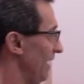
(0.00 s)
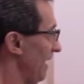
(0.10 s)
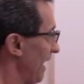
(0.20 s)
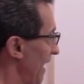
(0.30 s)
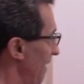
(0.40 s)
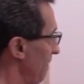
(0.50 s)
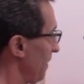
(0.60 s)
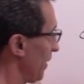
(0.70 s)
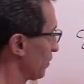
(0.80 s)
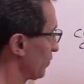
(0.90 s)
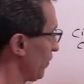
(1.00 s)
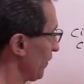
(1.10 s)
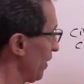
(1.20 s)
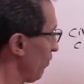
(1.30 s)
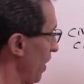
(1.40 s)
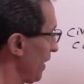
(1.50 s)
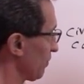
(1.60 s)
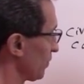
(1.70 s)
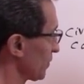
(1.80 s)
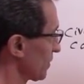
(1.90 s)
And the
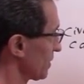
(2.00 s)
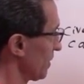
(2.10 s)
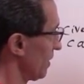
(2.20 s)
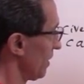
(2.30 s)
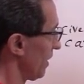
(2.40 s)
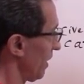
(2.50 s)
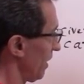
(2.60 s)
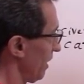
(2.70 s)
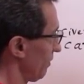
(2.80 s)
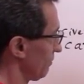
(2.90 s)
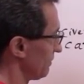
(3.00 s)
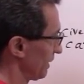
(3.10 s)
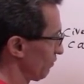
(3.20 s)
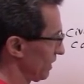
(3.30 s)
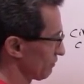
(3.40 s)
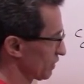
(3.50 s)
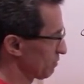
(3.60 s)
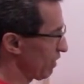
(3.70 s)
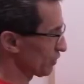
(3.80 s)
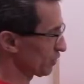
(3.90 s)
coronavirus that was
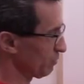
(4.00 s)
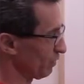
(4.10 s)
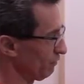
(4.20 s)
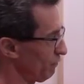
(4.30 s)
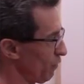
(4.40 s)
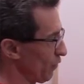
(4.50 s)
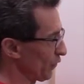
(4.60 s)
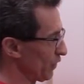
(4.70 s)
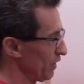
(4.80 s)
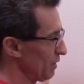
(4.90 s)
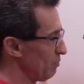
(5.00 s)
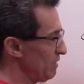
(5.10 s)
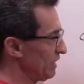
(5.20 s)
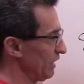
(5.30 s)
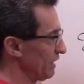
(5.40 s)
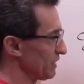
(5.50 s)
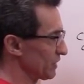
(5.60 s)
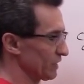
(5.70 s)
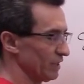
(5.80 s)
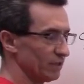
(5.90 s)
responsible for Middle
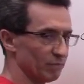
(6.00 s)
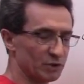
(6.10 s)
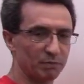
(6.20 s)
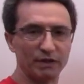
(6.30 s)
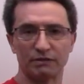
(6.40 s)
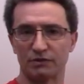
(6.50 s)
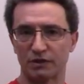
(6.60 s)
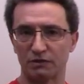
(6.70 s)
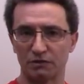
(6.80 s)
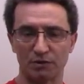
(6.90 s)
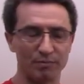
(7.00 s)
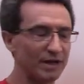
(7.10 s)
East Respiratory Syndrome